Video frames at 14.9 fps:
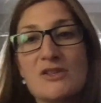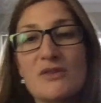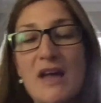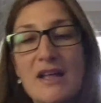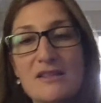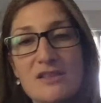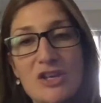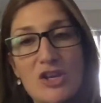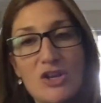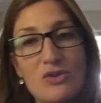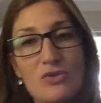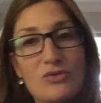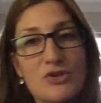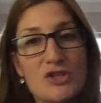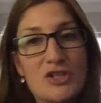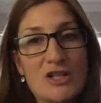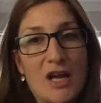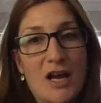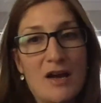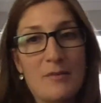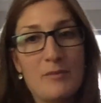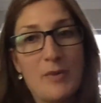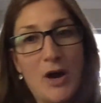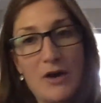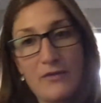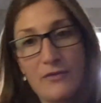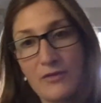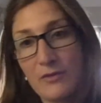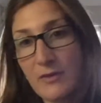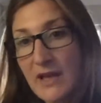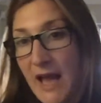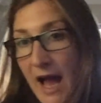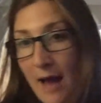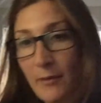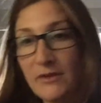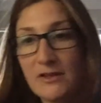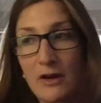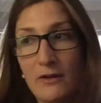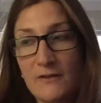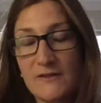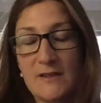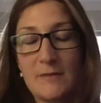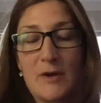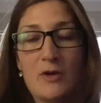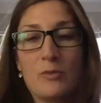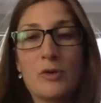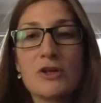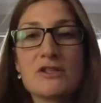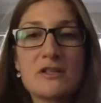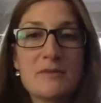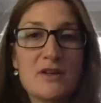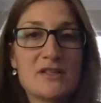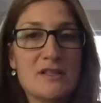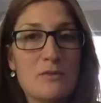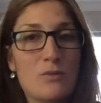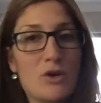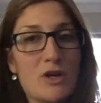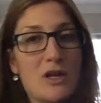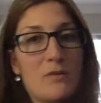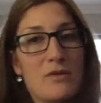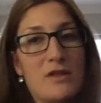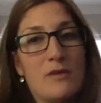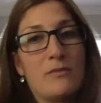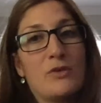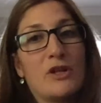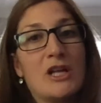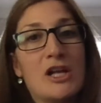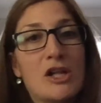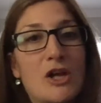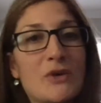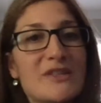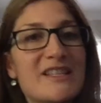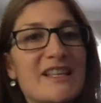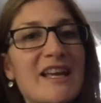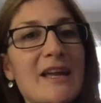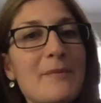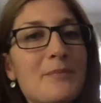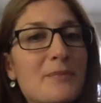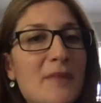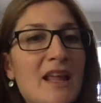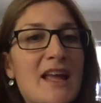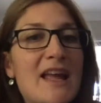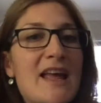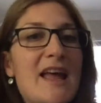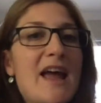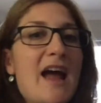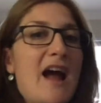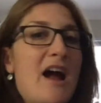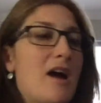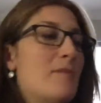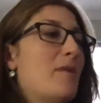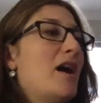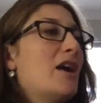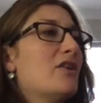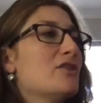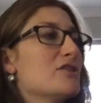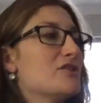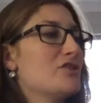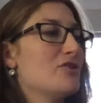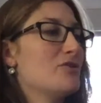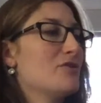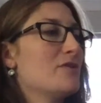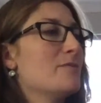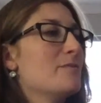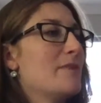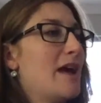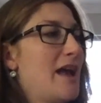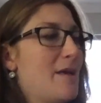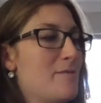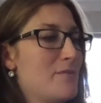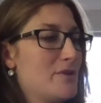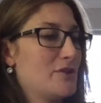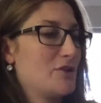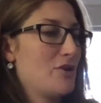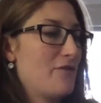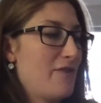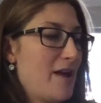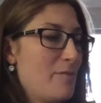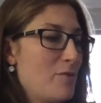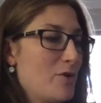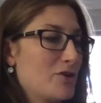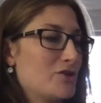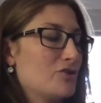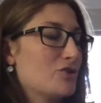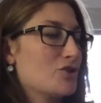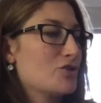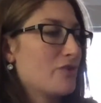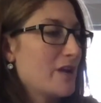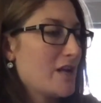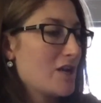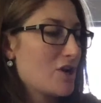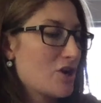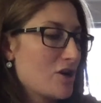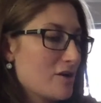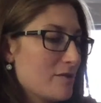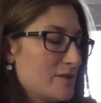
So that's a huge part for the rehab, is obviously my own personal experience and then working with him really closely. I also am a certified personal trainer.